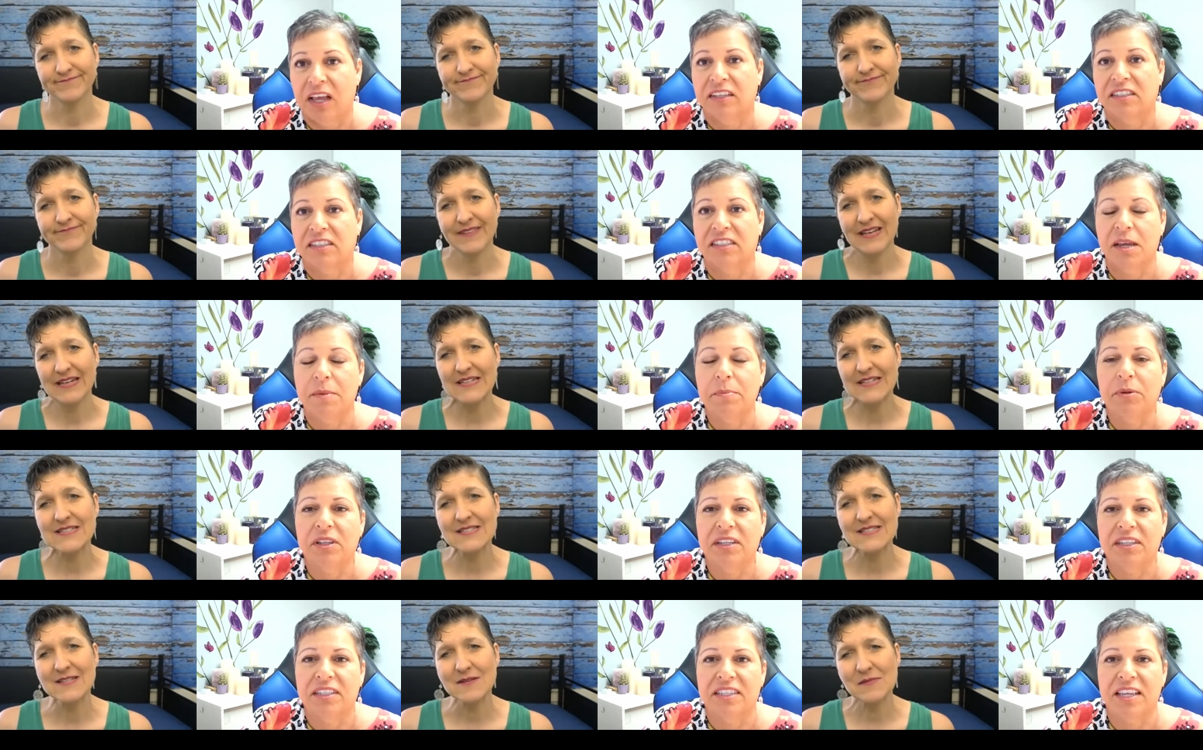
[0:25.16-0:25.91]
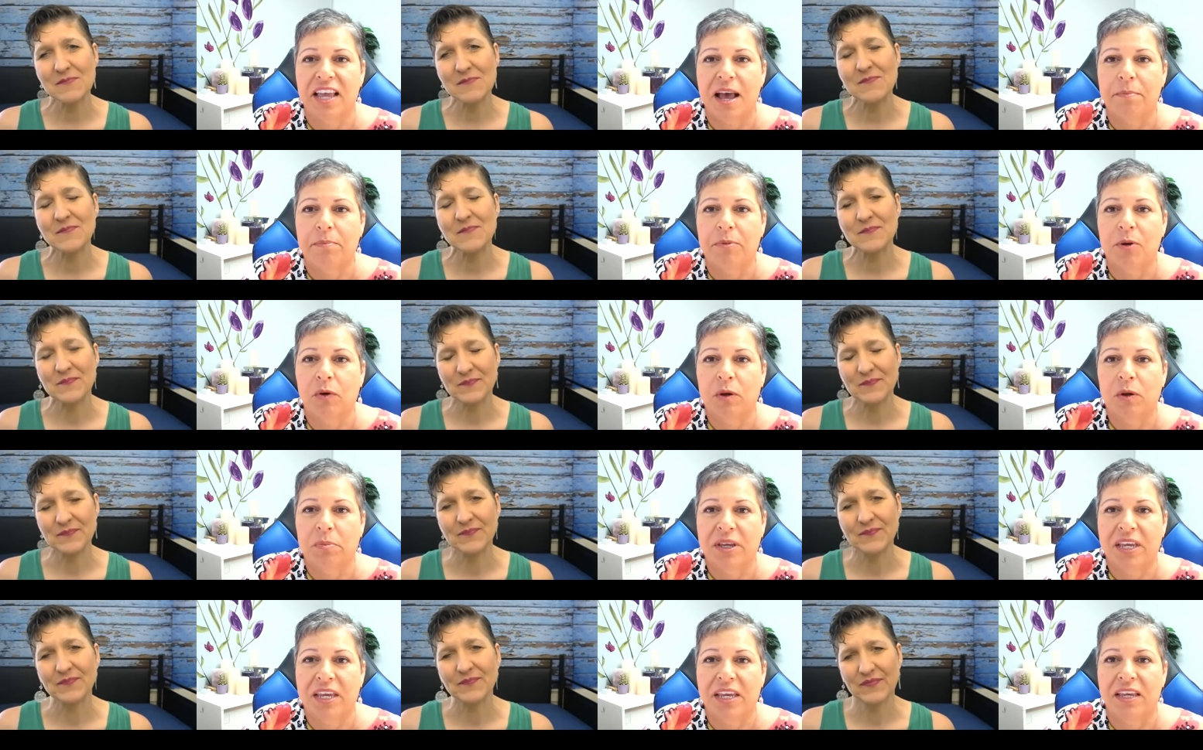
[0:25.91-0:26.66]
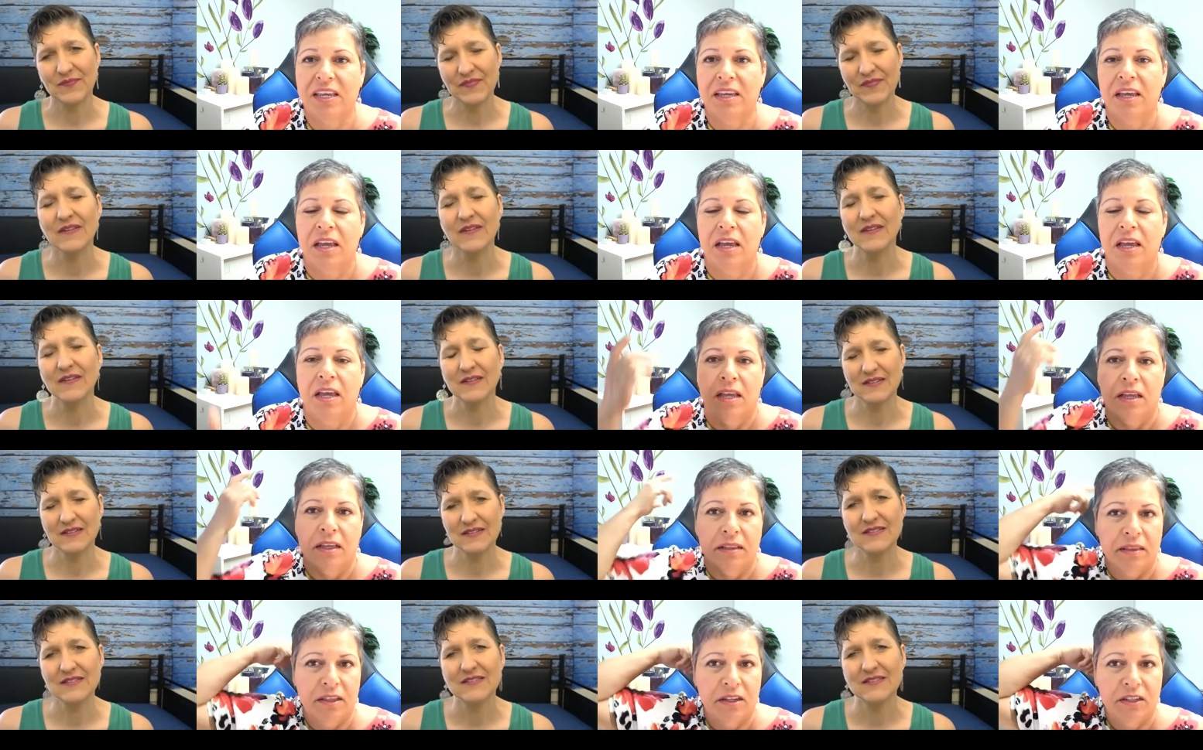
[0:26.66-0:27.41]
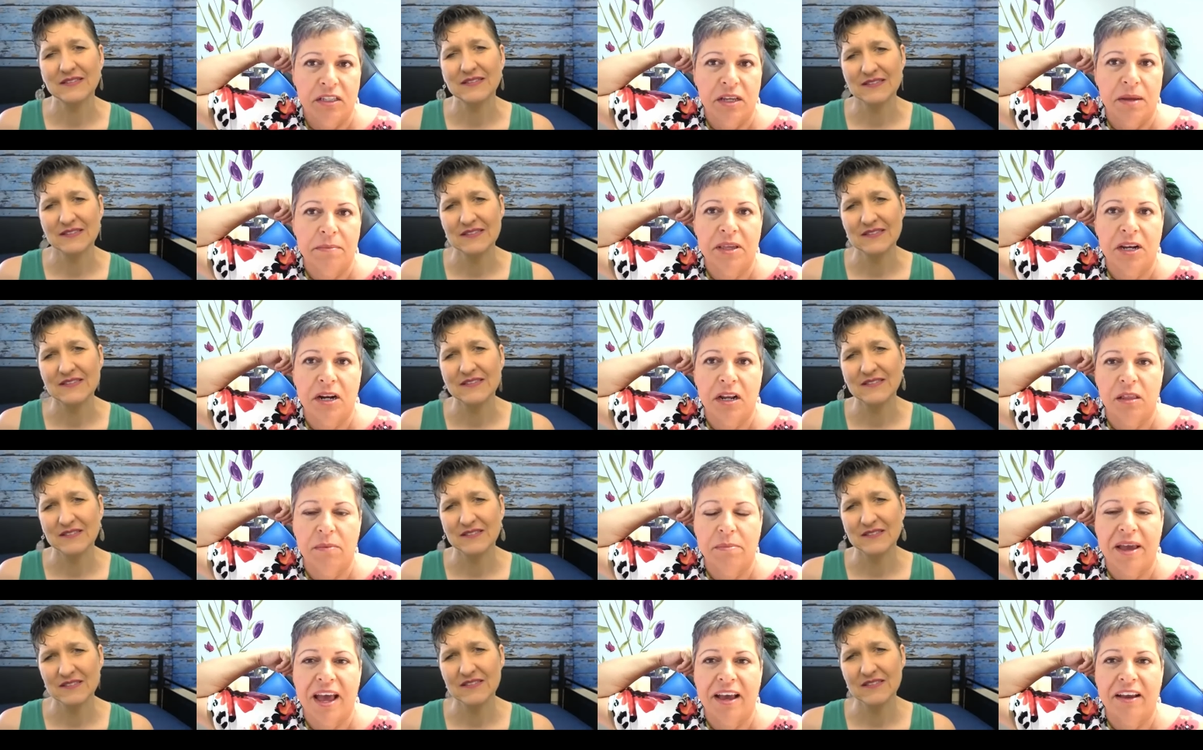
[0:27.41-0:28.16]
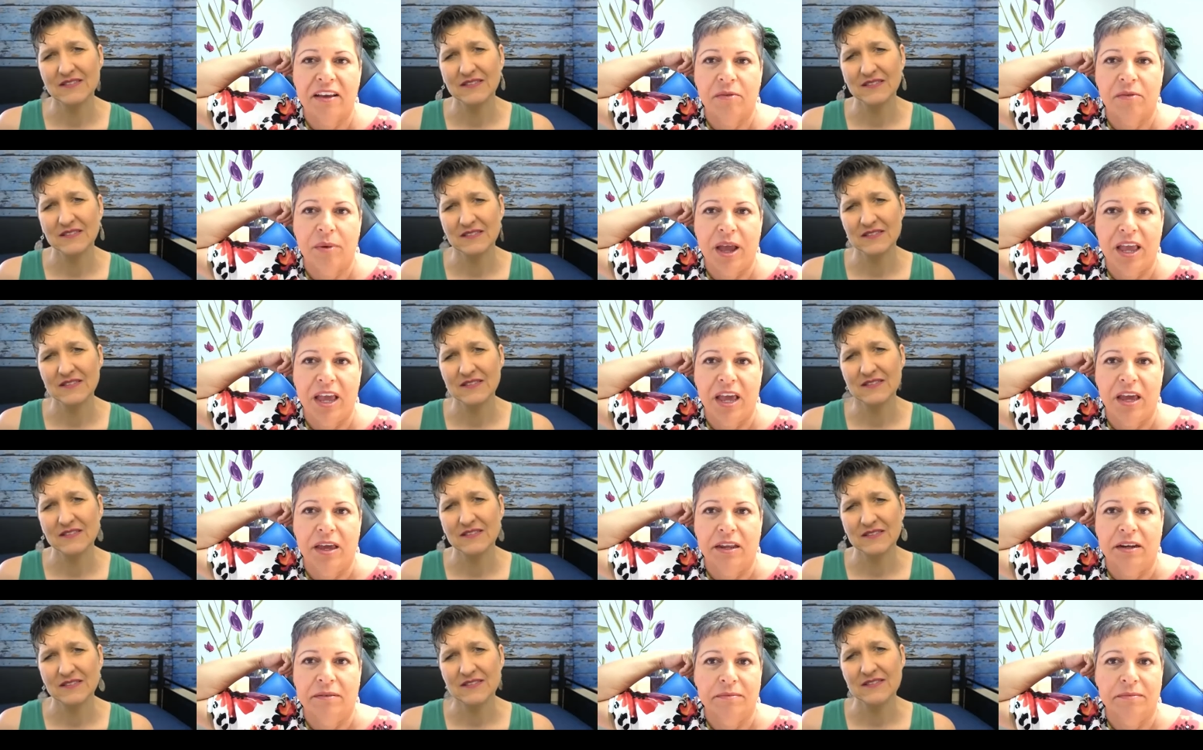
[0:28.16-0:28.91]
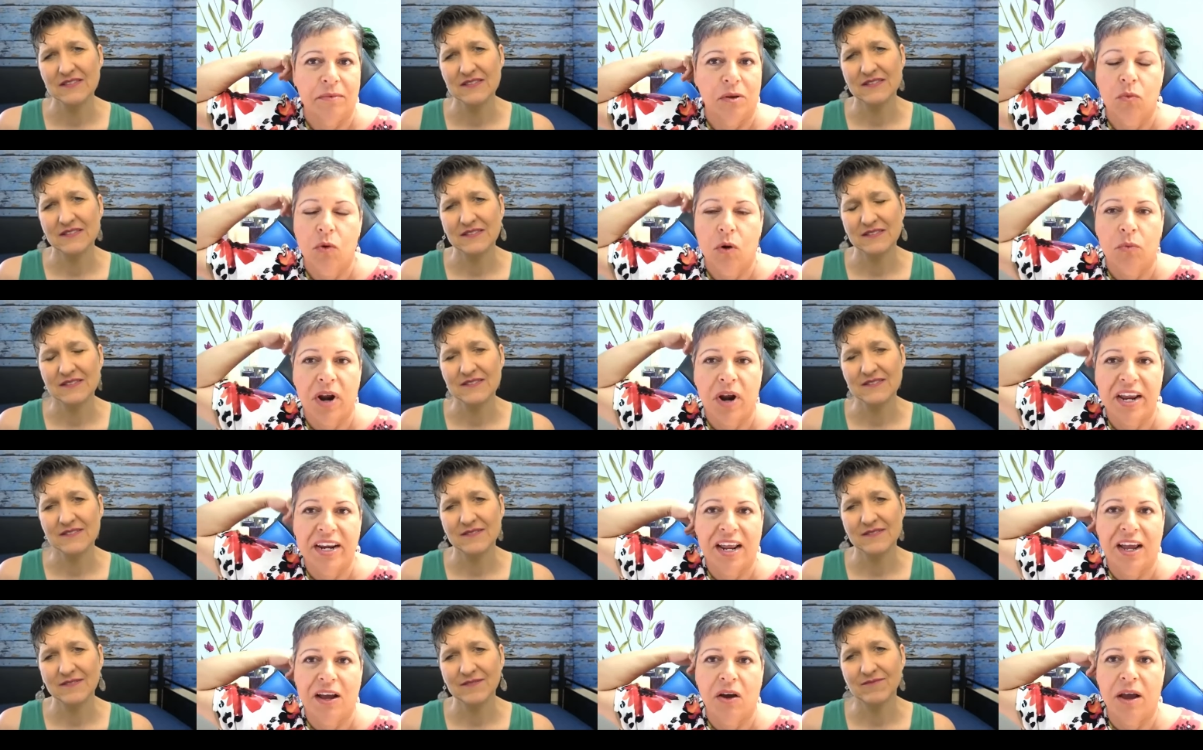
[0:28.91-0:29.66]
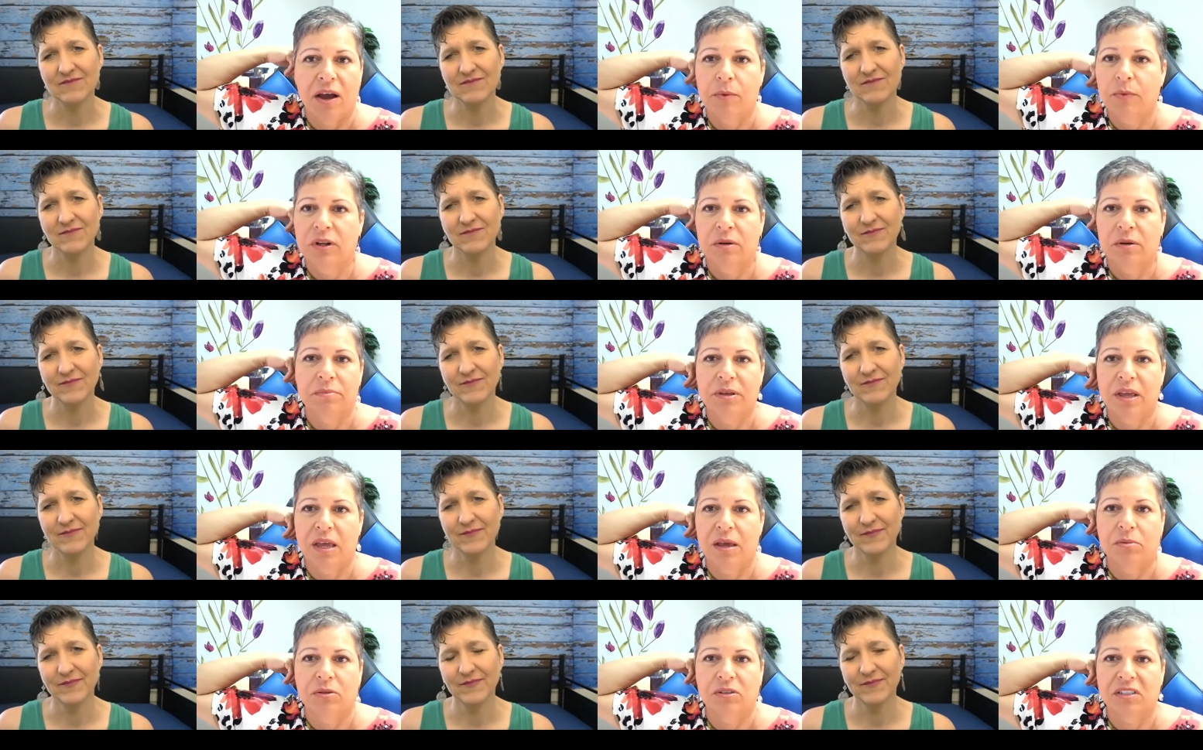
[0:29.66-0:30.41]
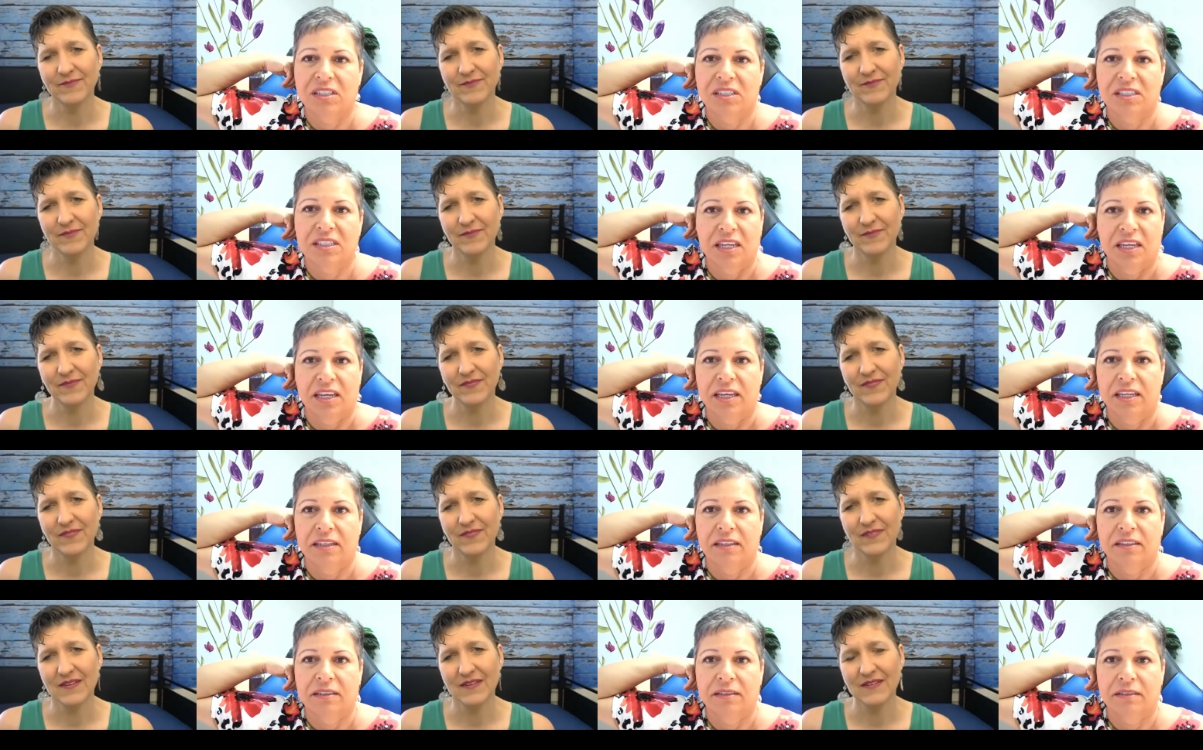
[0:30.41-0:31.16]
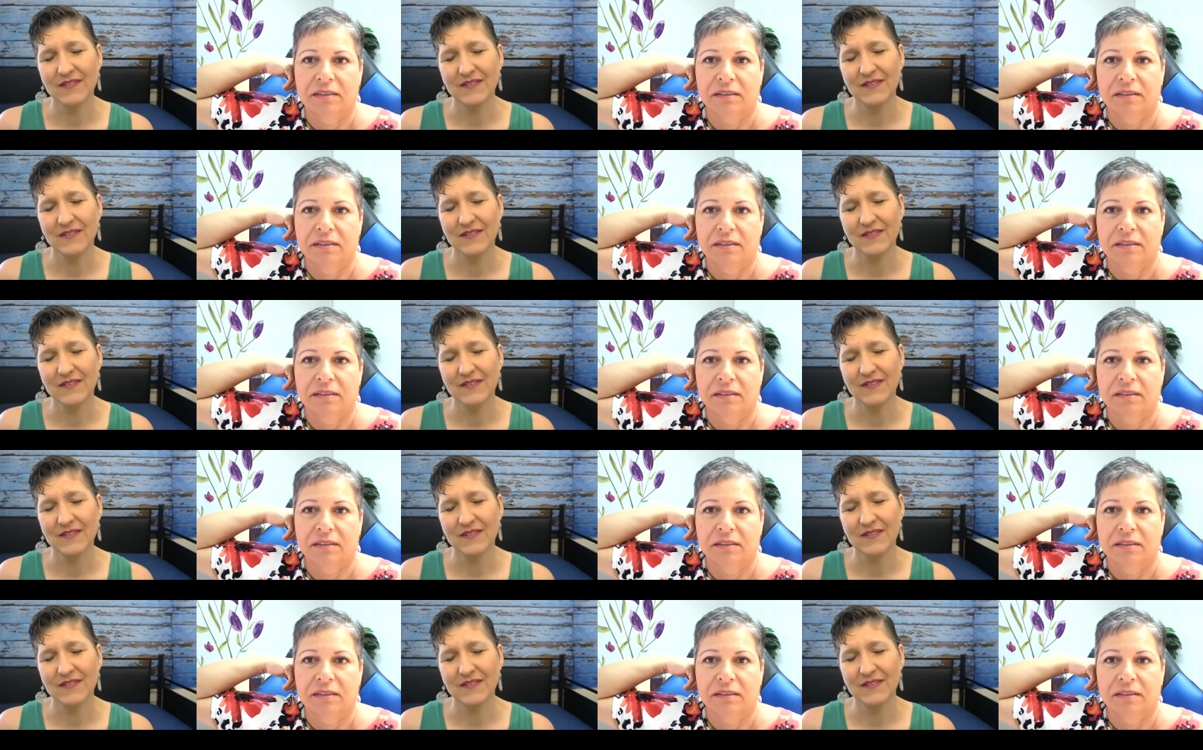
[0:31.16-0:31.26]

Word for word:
Speaker 1: A simple mm-hmm. example would be there's something on the back of my head well, right now I wouldn't be able to see it.